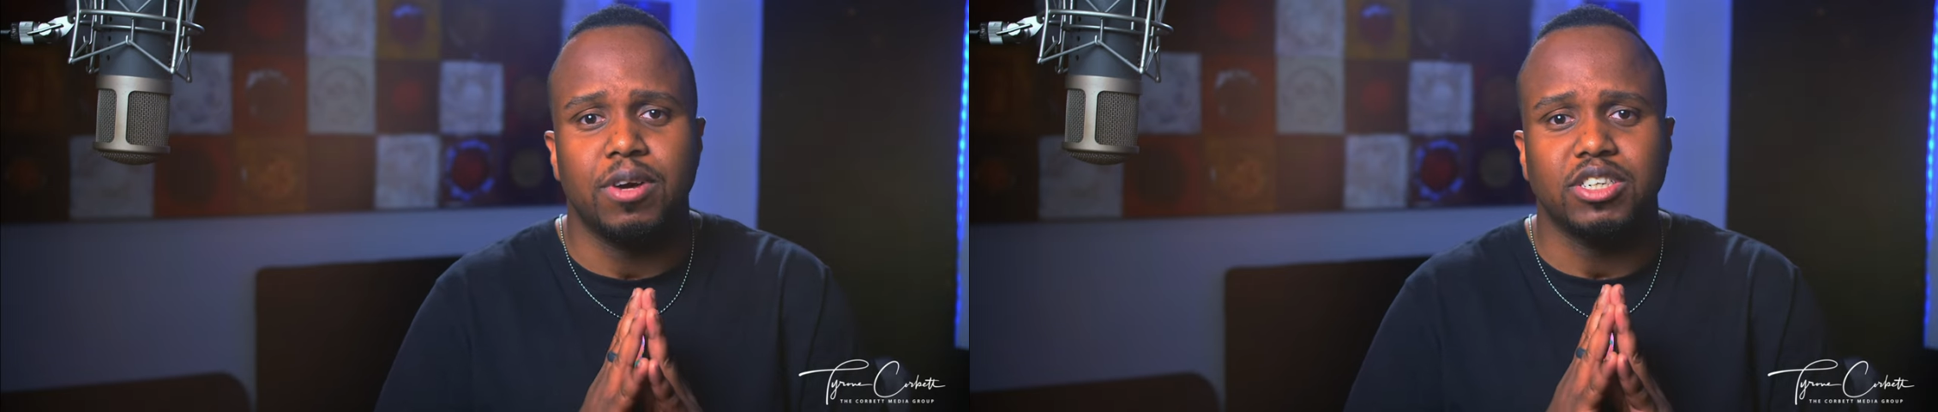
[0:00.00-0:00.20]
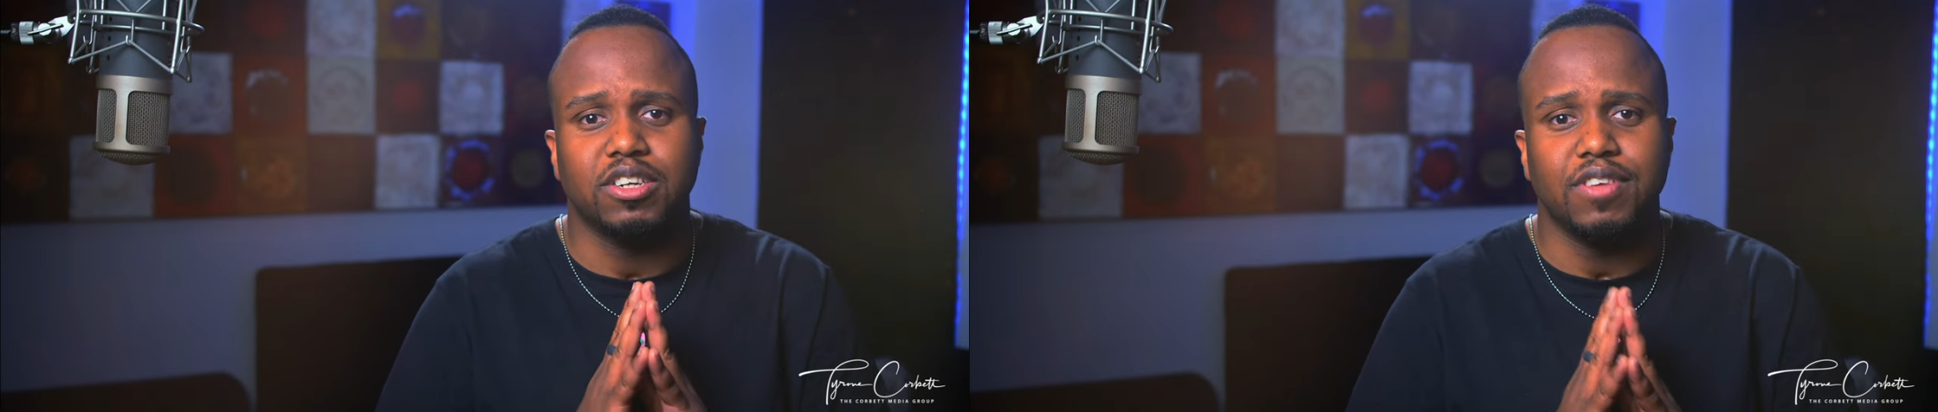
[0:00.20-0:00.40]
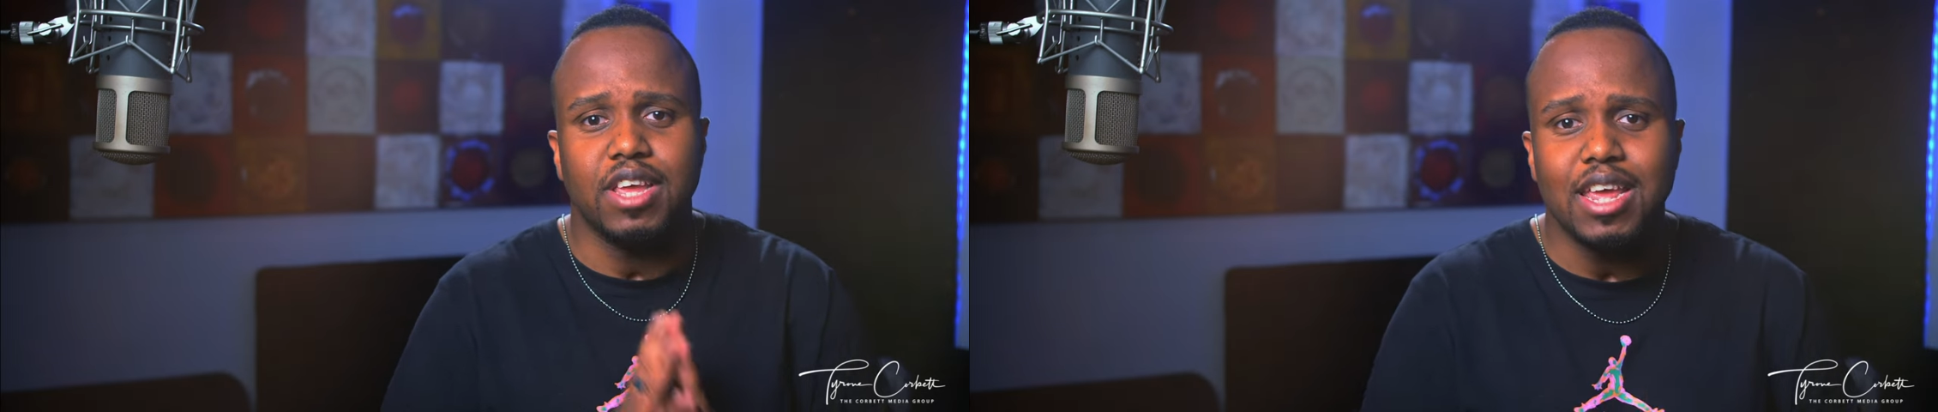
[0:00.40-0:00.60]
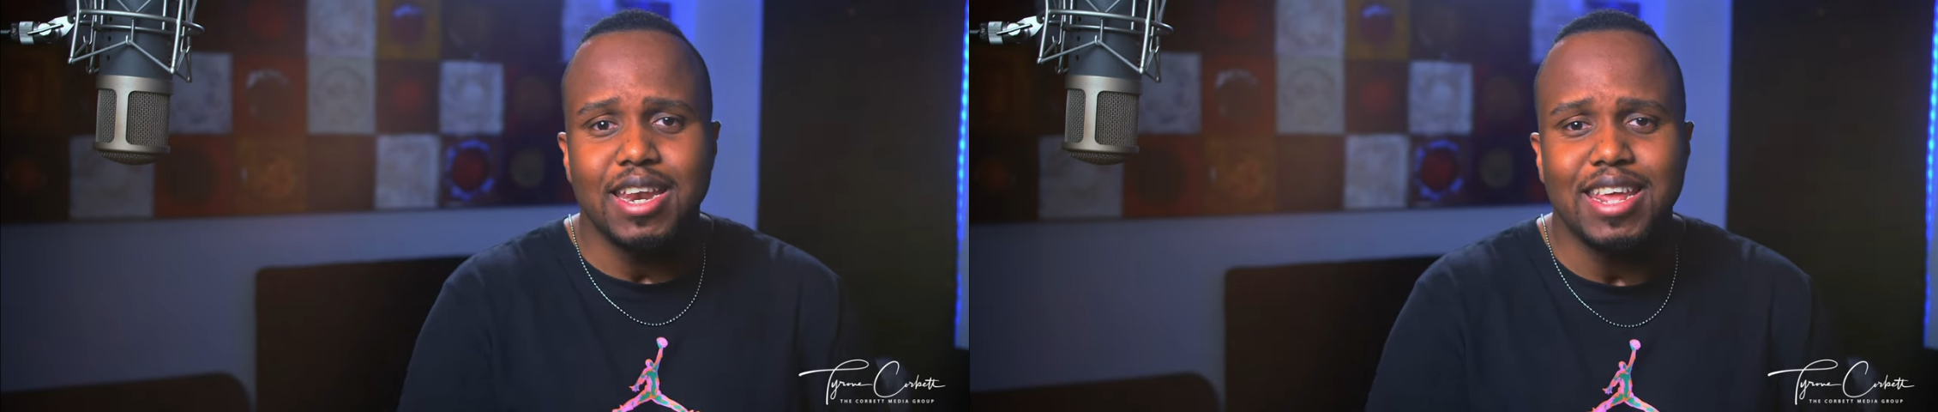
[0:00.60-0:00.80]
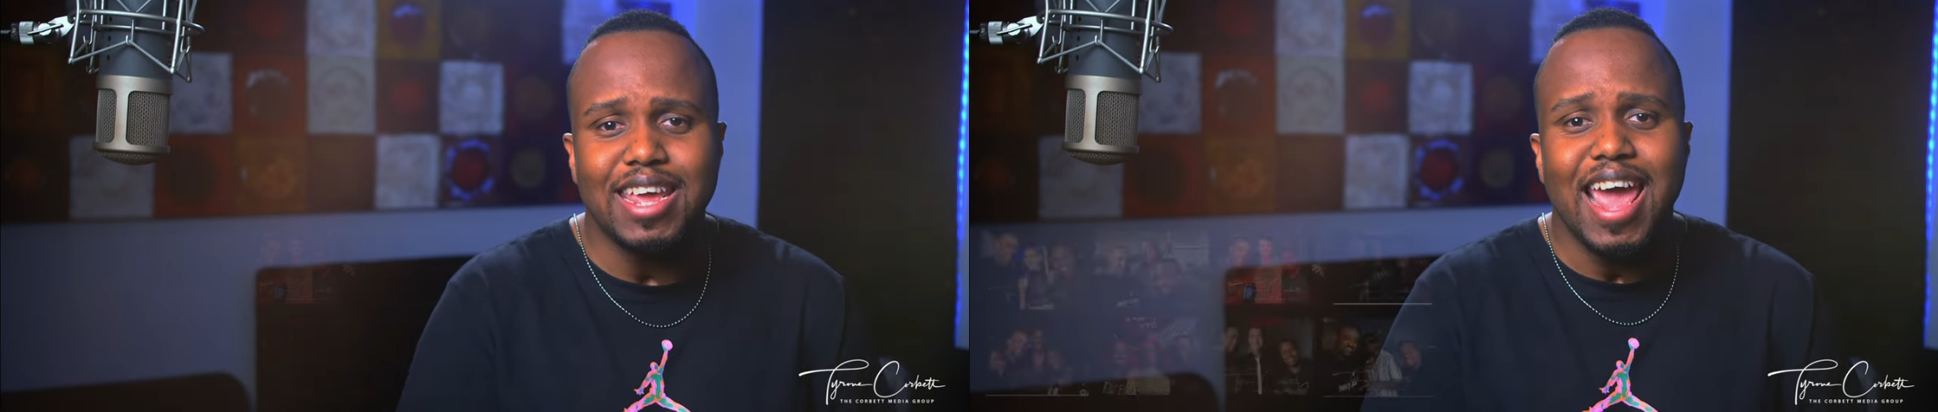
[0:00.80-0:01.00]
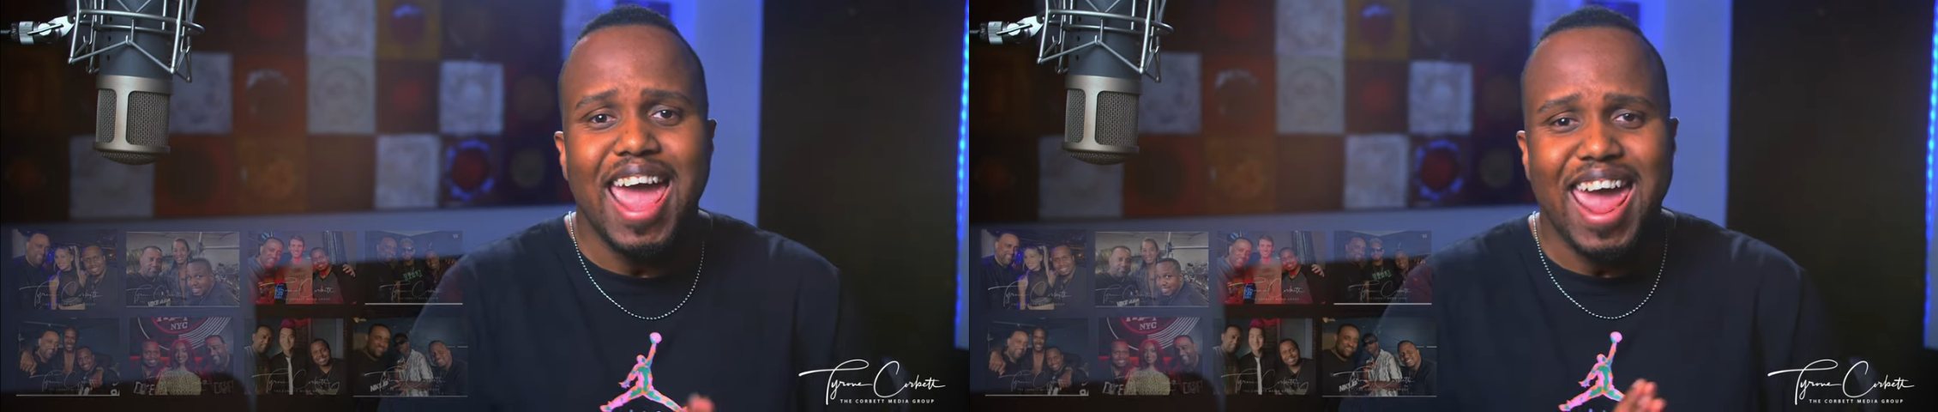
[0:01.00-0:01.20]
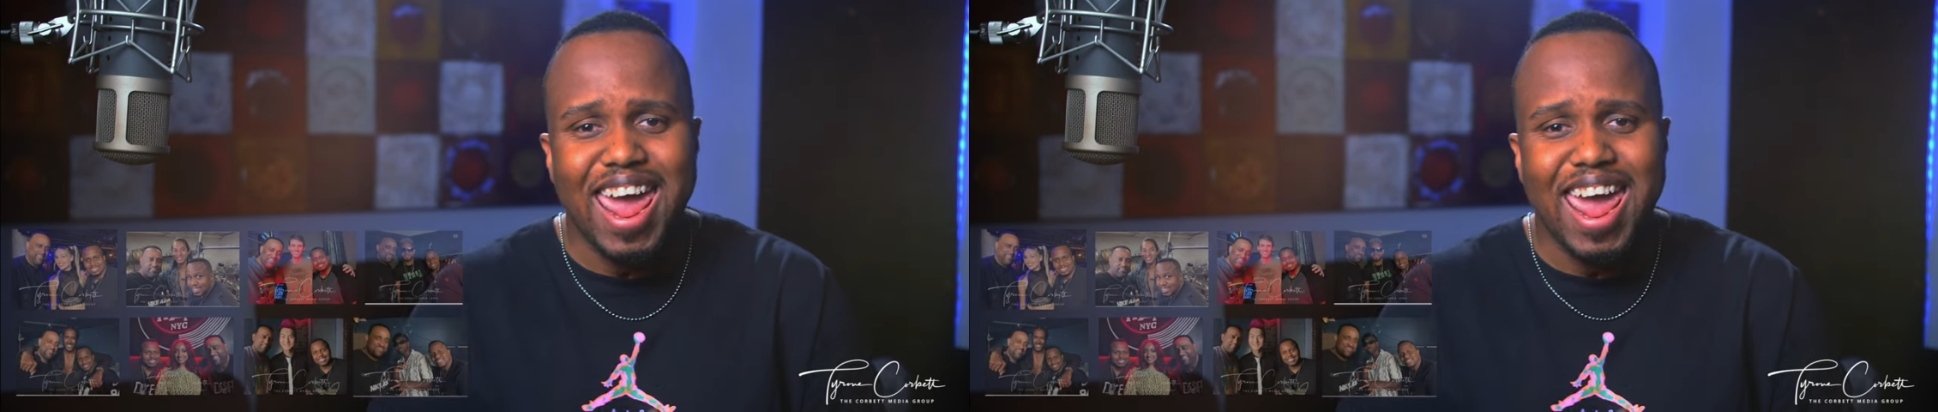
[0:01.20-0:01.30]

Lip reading: a bunch of indie